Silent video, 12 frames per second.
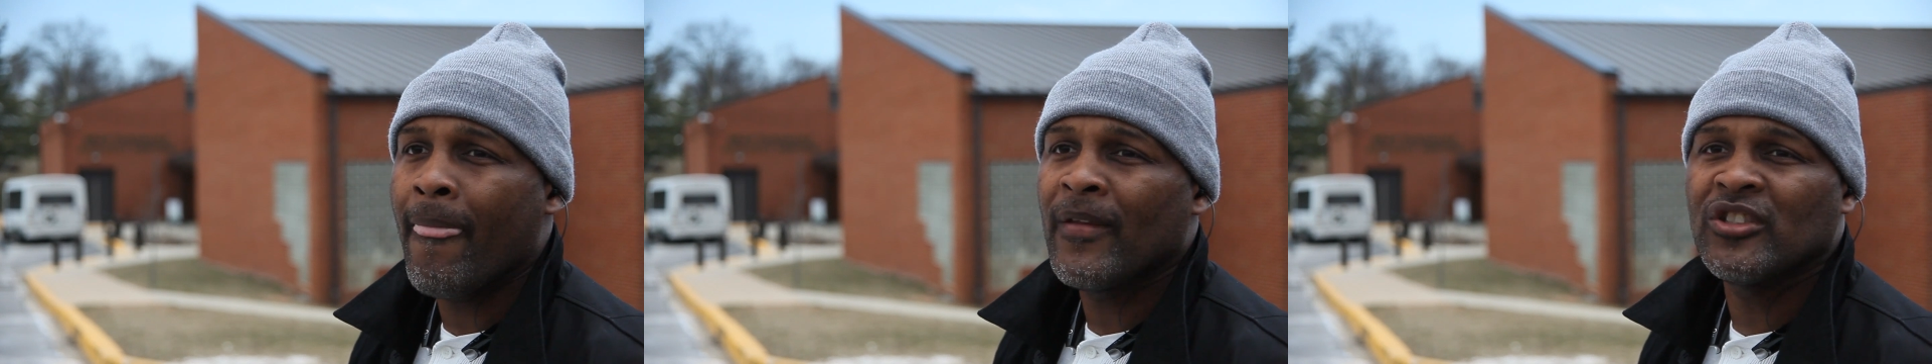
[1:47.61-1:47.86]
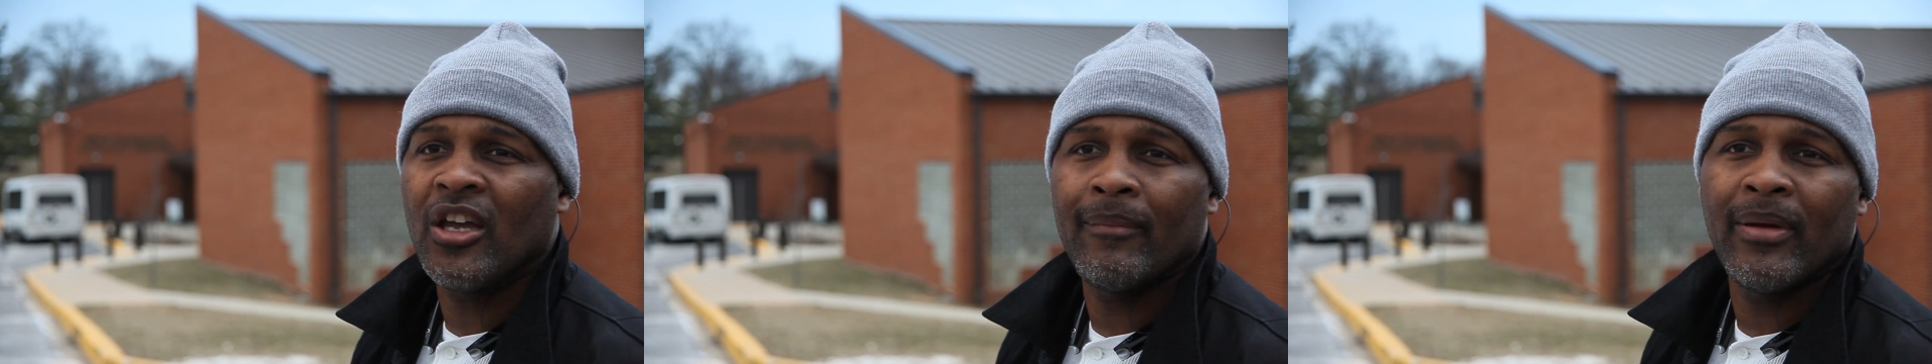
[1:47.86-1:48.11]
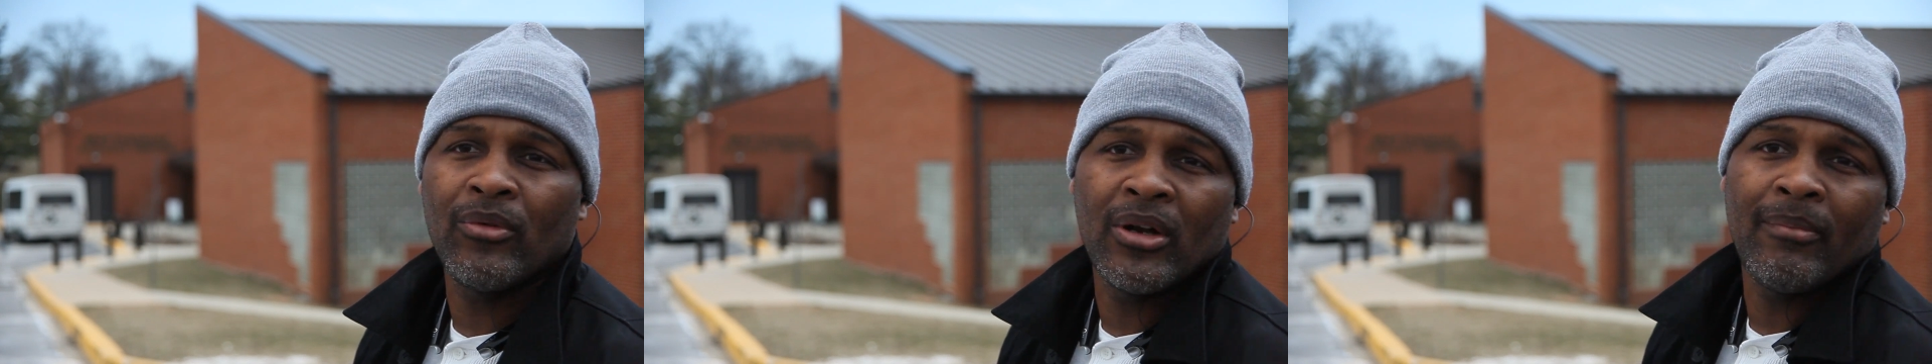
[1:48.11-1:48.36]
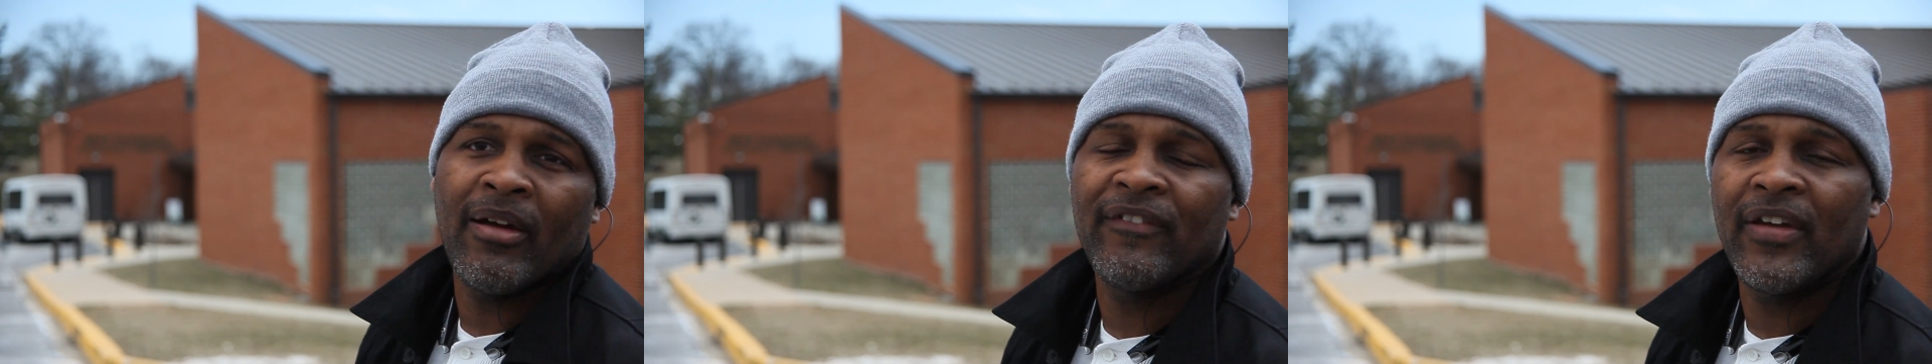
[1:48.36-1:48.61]
Sharmba one of
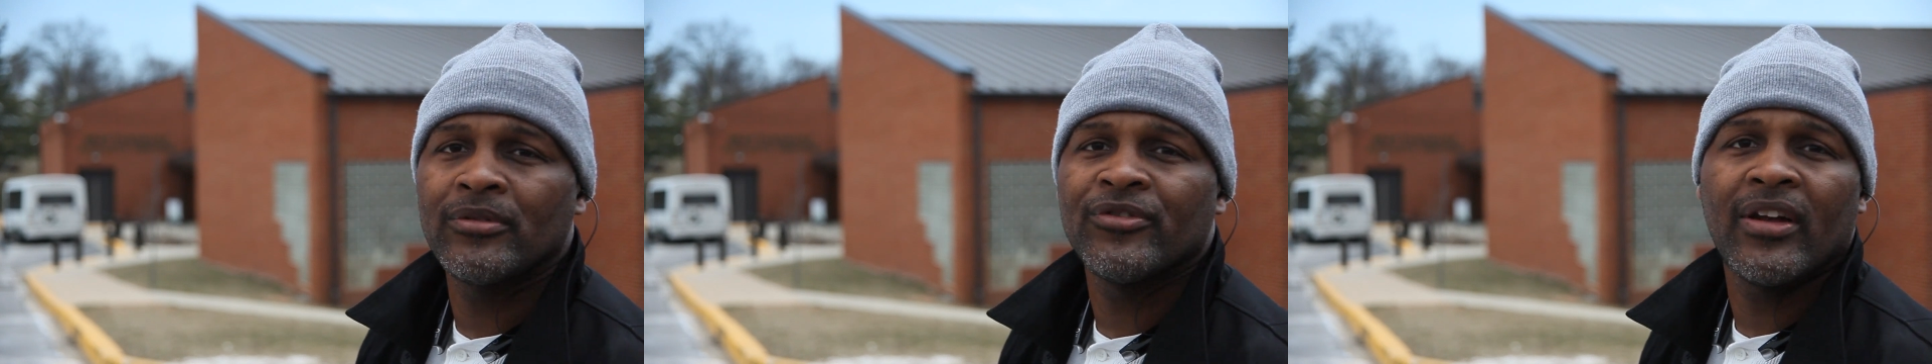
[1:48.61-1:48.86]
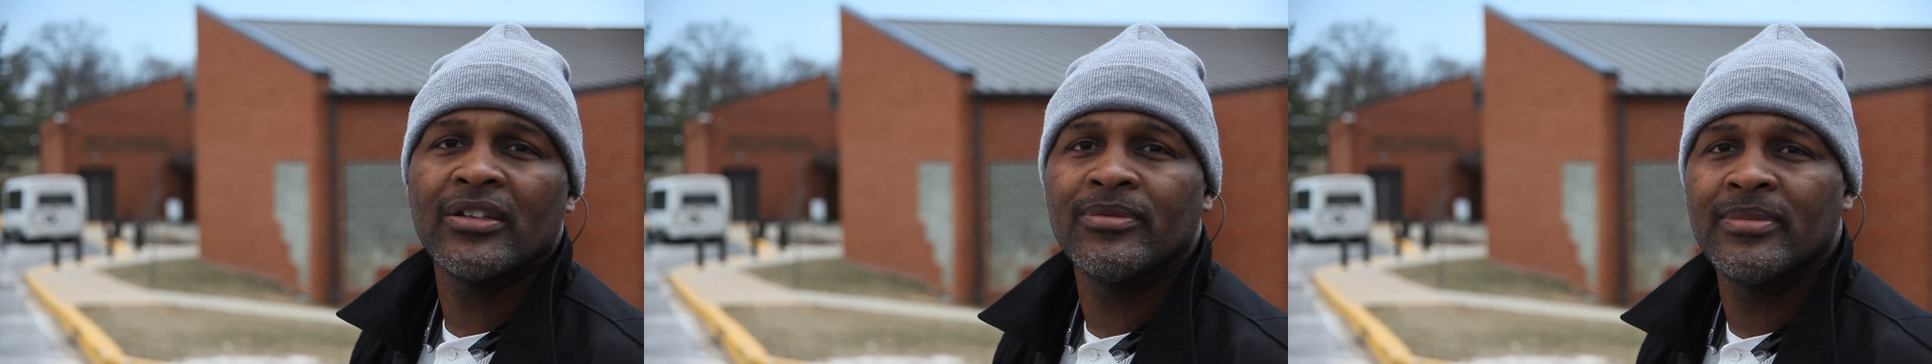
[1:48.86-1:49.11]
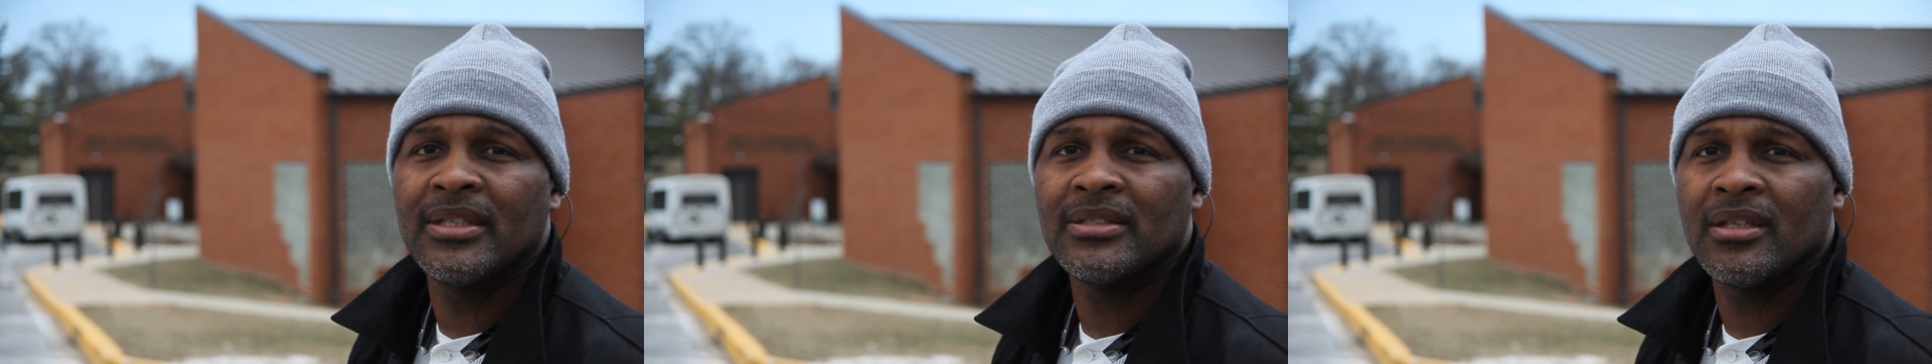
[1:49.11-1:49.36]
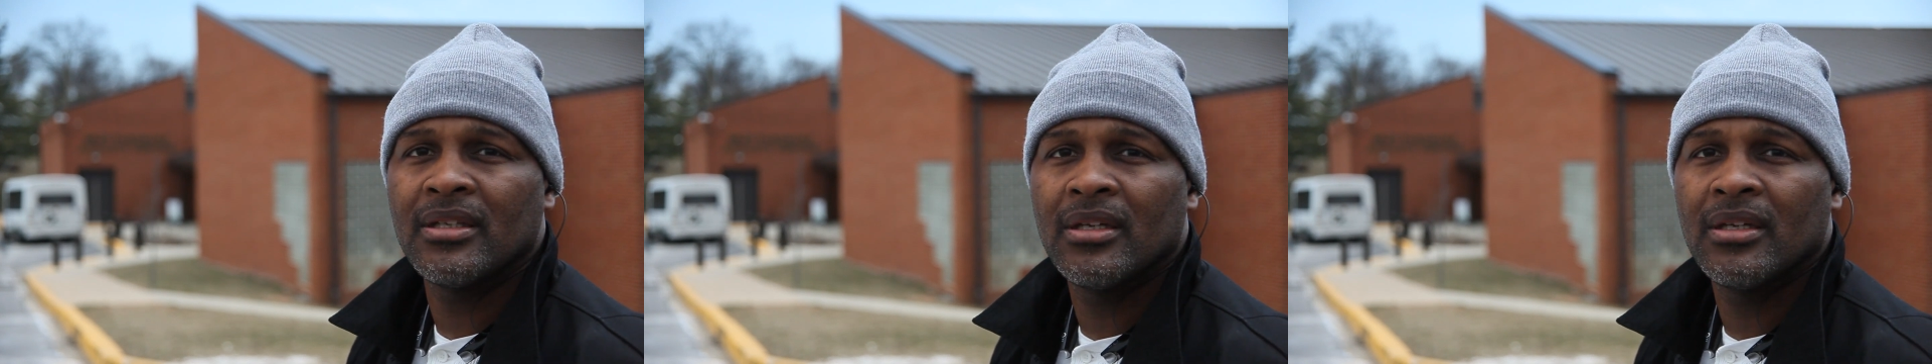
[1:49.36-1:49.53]
my favorite fighters from DC.